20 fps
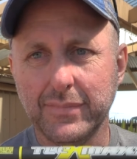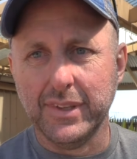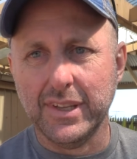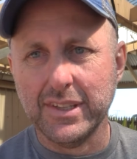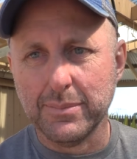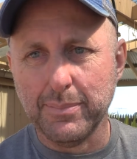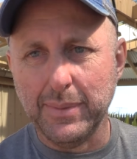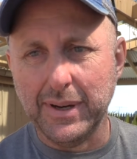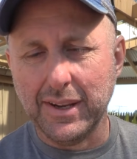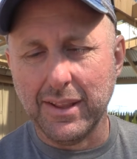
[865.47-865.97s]
you're
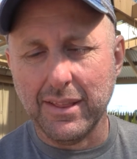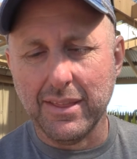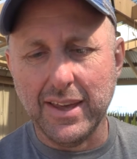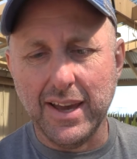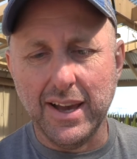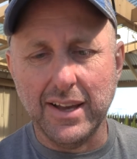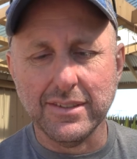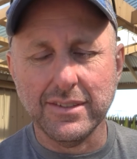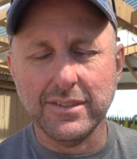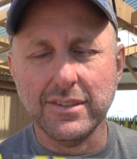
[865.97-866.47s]
spending
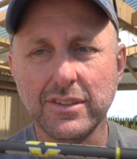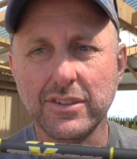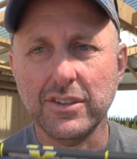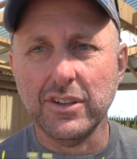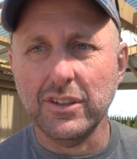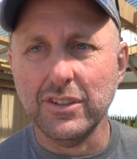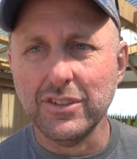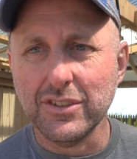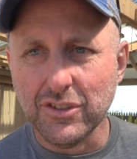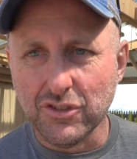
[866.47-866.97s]
thousands of
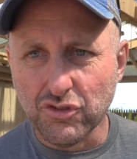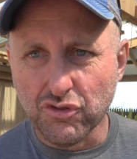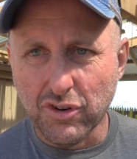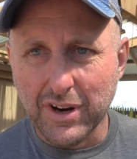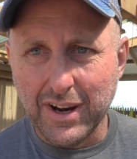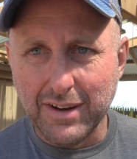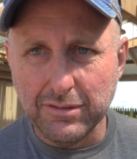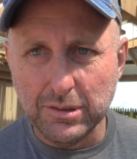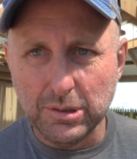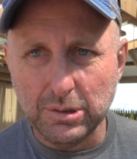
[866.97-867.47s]
dollars on
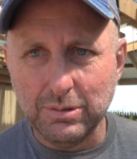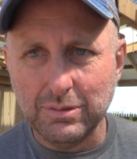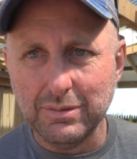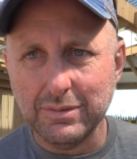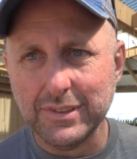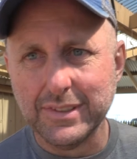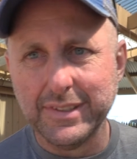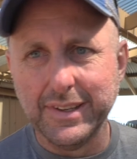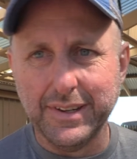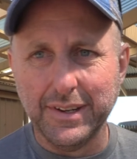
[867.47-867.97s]
travel,
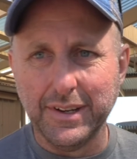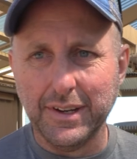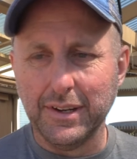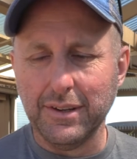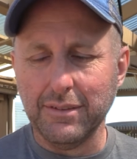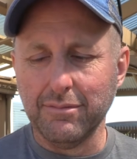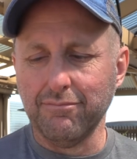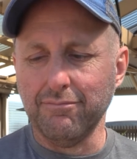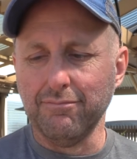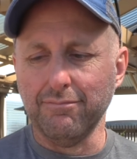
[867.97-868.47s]
so
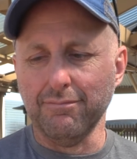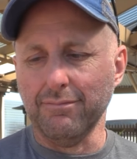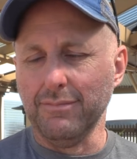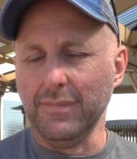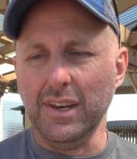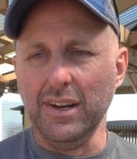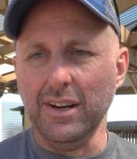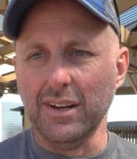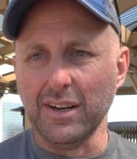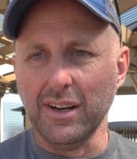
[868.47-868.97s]

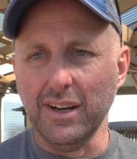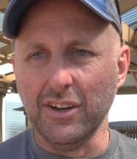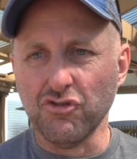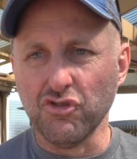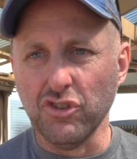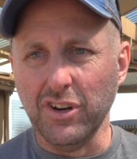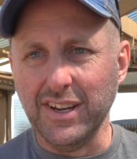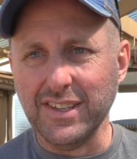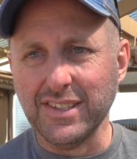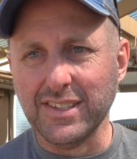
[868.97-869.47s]
you're not going to
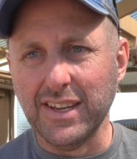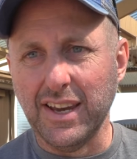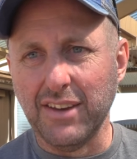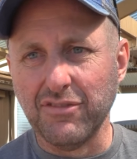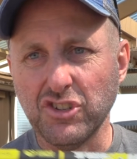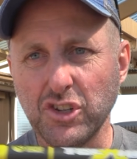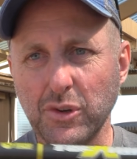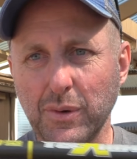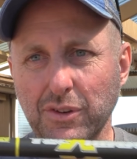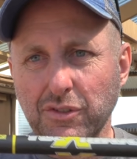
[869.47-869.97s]
try and
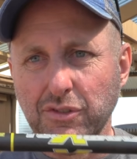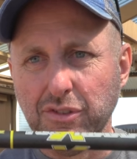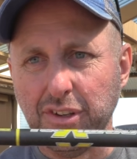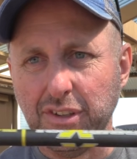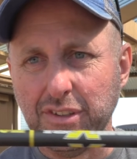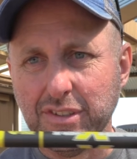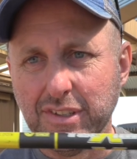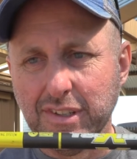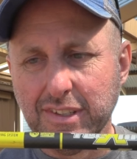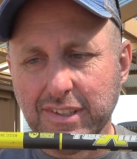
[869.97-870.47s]
save $200
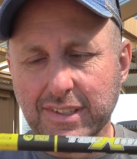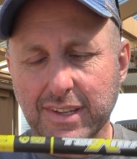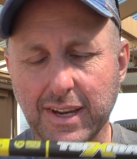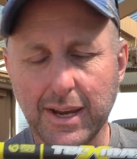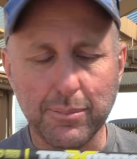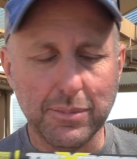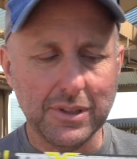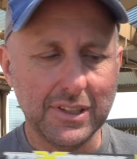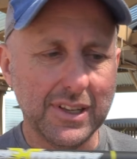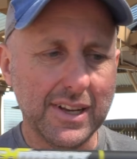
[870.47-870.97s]
on a
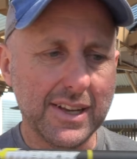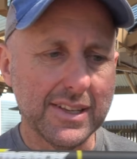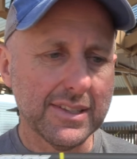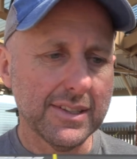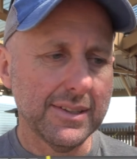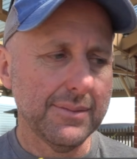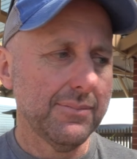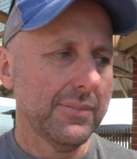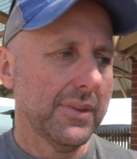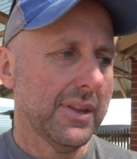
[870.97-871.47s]
stabilizer.